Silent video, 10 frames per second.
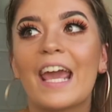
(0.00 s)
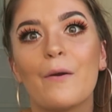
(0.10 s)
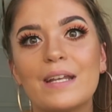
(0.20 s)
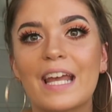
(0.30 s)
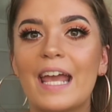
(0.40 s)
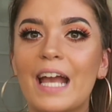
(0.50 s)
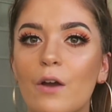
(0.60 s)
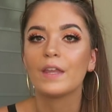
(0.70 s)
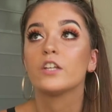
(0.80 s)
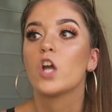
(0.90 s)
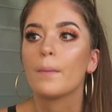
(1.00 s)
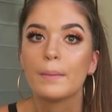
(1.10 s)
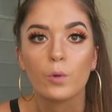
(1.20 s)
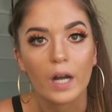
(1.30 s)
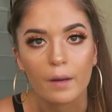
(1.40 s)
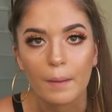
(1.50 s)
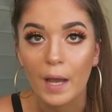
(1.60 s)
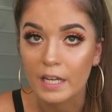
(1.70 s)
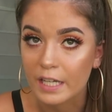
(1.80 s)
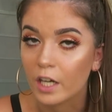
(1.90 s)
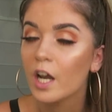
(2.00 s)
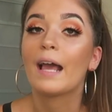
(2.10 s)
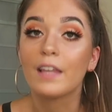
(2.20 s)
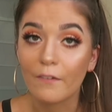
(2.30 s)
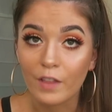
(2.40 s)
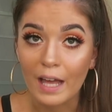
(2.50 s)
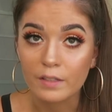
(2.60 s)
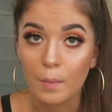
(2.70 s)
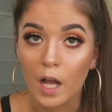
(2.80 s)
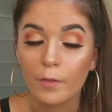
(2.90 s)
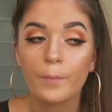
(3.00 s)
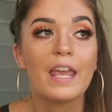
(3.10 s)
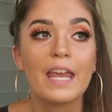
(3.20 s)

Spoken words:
can't wait to hang out and like not be bored out of my mind here. I left last month.